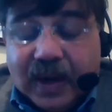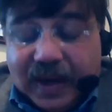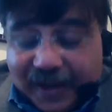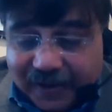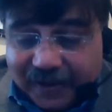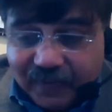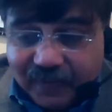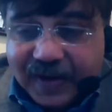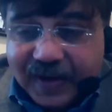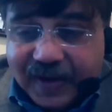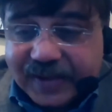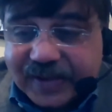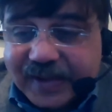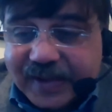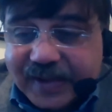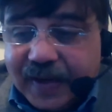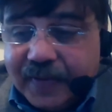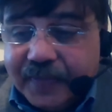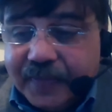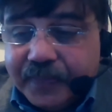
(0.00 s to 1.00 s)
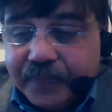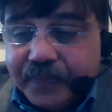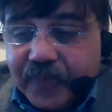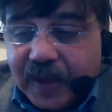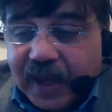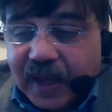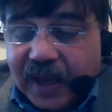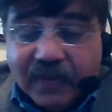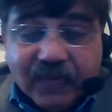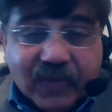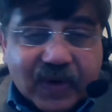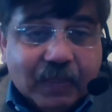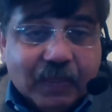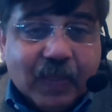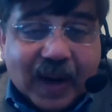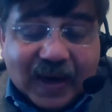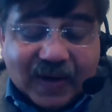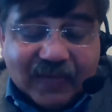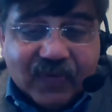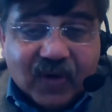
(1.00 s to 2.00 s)
Like Valerie said, every
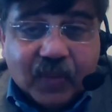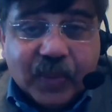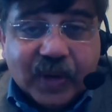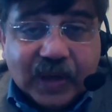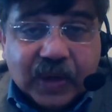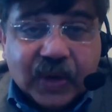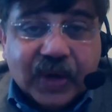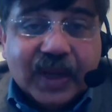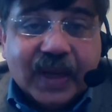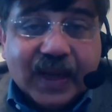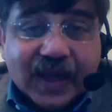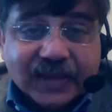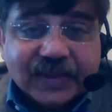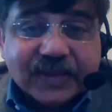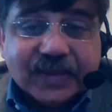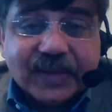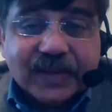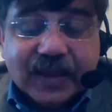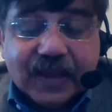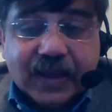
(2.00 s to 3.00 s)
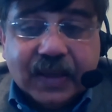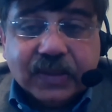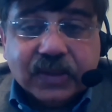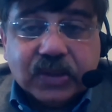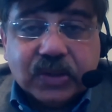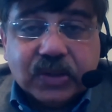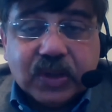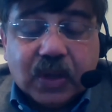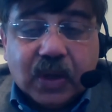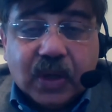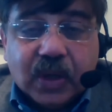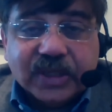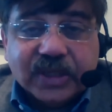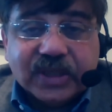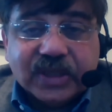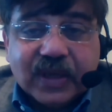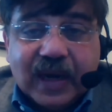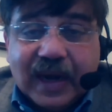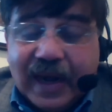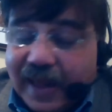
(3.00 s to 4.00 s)
platform, including us, is
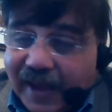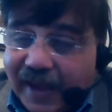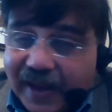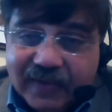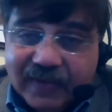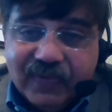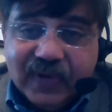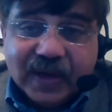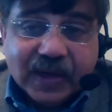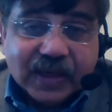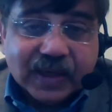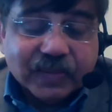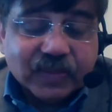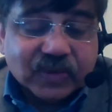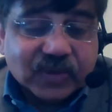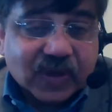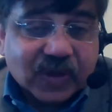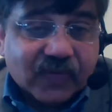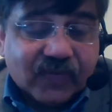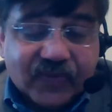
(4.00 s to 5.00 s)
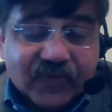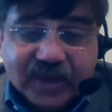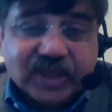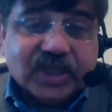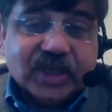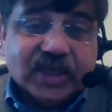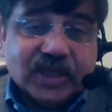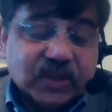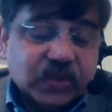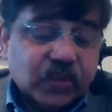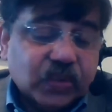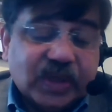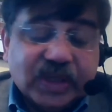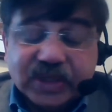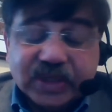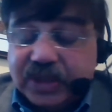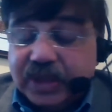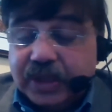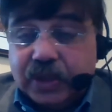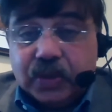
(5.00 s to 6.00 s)
live in terms of features. We
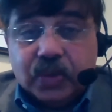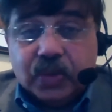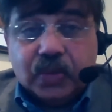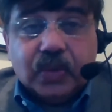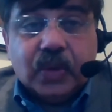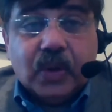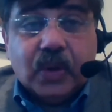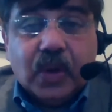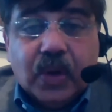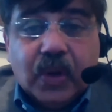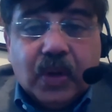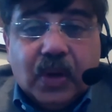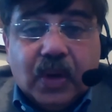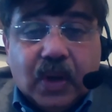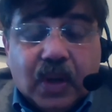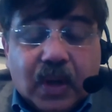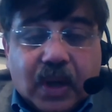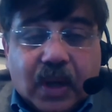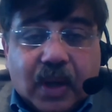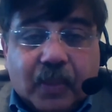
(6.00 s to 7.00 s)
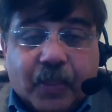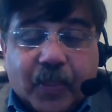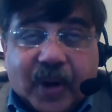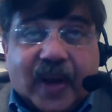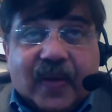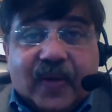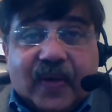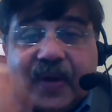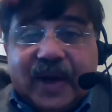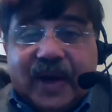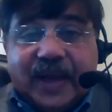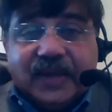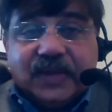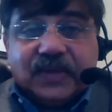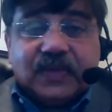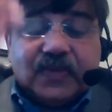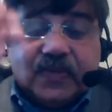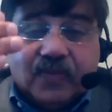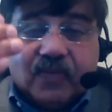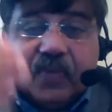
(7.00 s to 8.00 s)
just need to
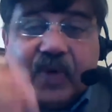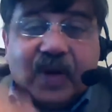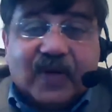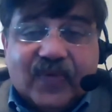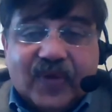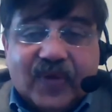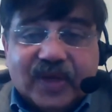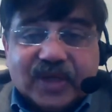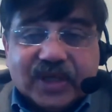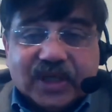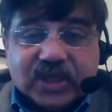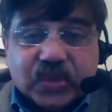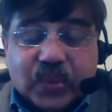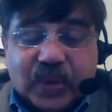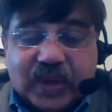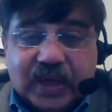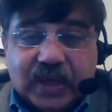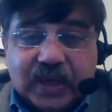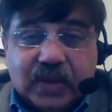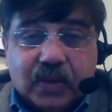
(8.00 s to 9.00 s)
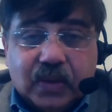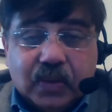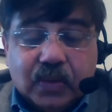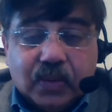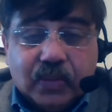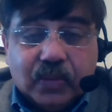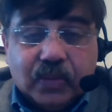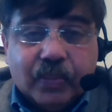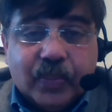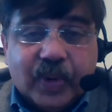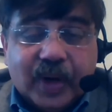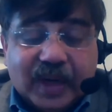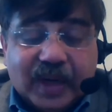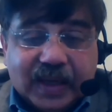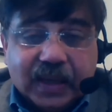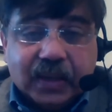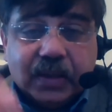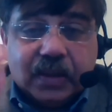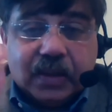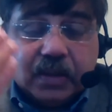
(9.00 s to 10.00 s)
prioritize what features we need to bring
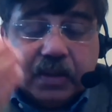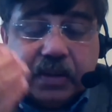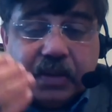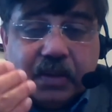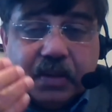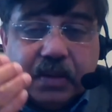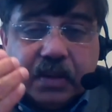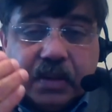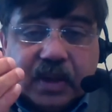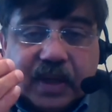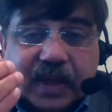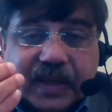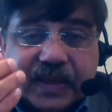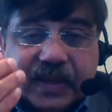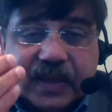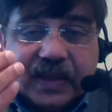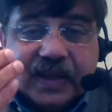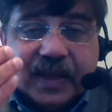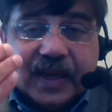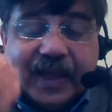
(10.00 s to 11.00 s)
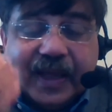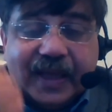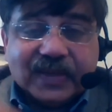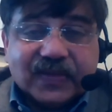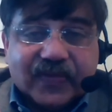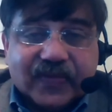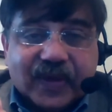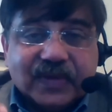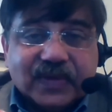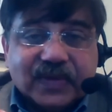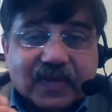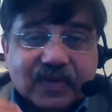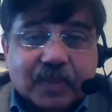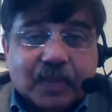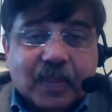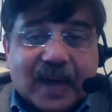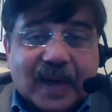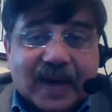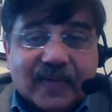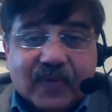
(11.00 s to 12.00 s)
in the next phase of the
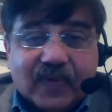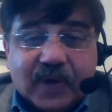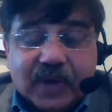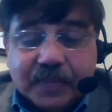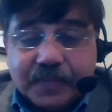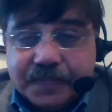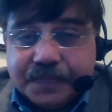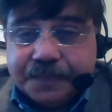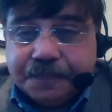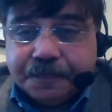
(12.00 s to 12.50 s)
platform.